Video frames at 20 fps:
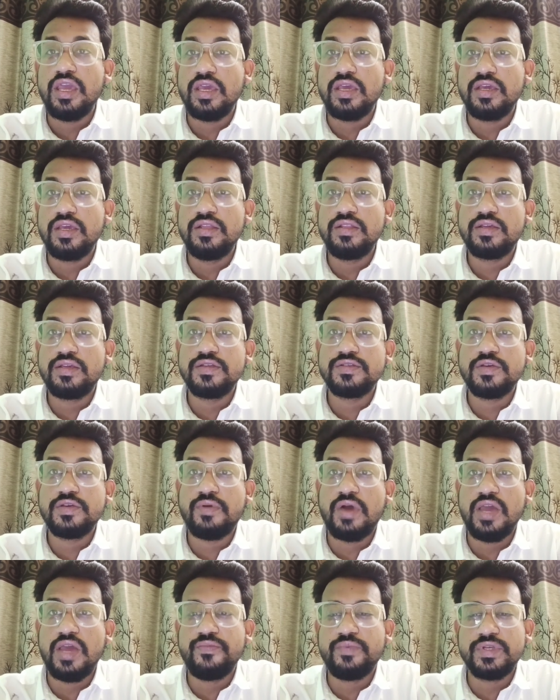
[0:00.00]
In case of
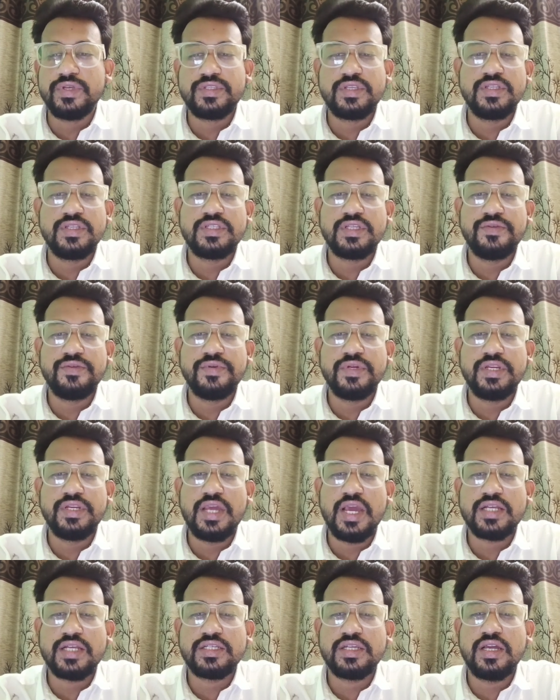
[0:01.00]
hypersensitivity
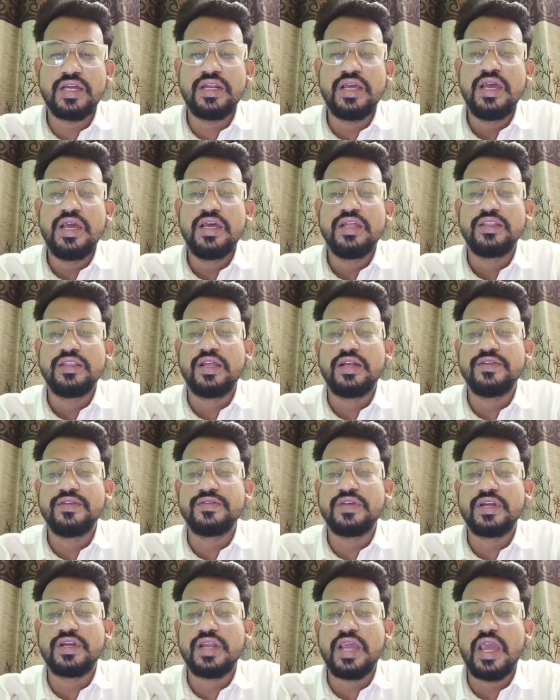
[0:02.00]
reaction, that is a
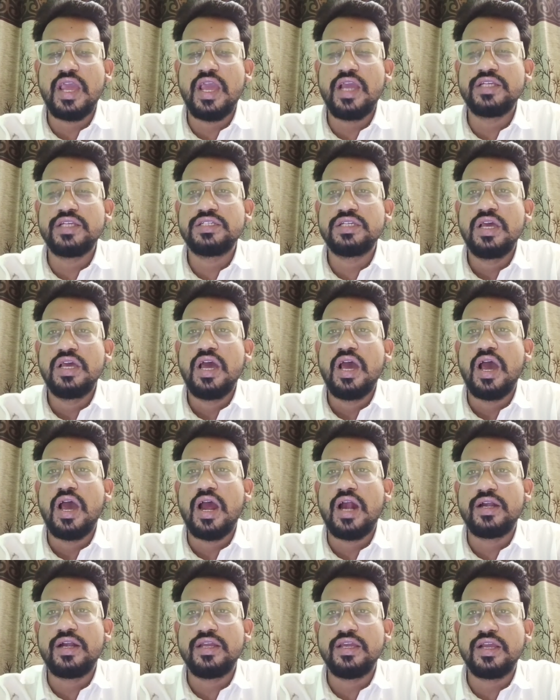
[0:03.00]
rash,
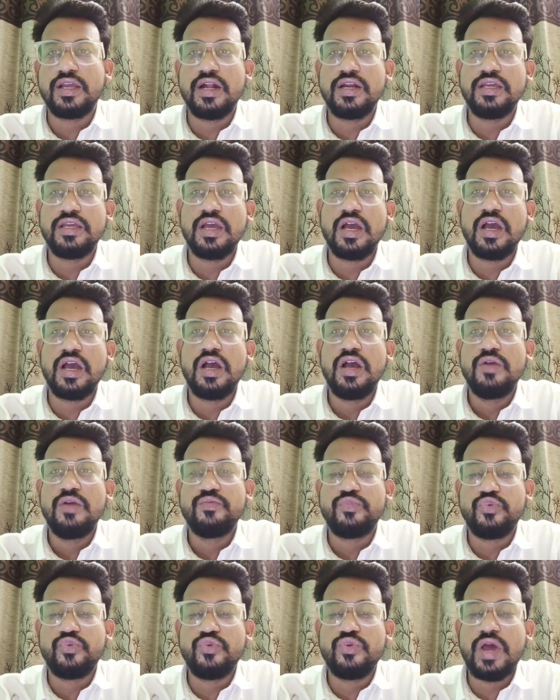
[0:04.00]
urticaria,
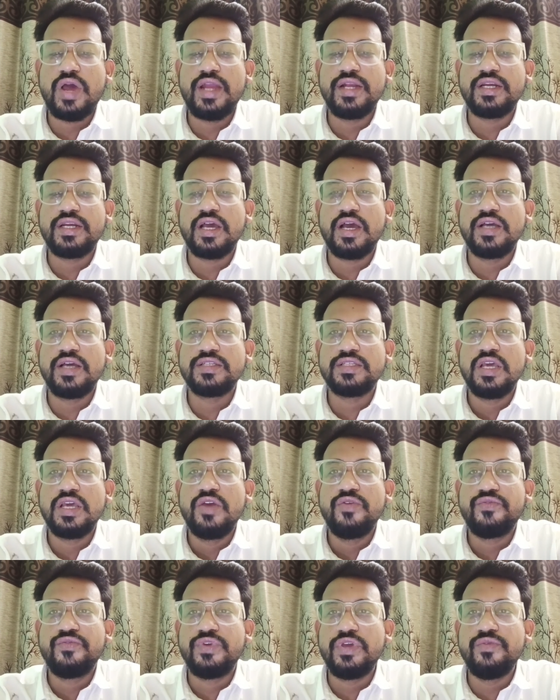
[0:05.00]
pruritus,
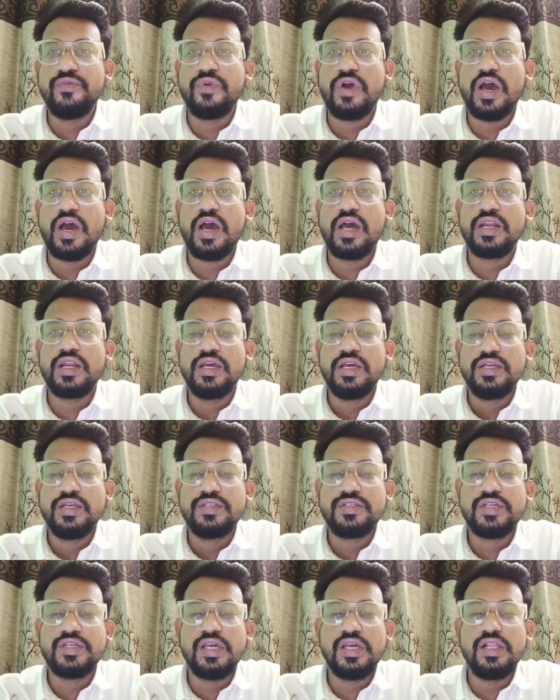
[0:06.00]
fever,
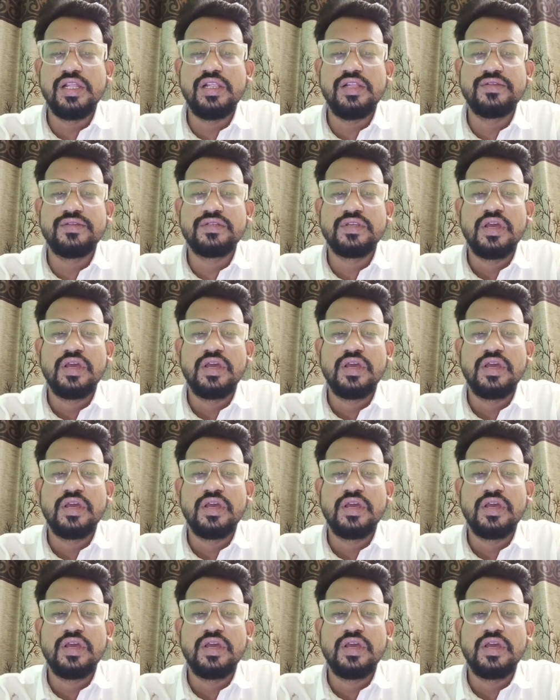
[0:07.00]
chills,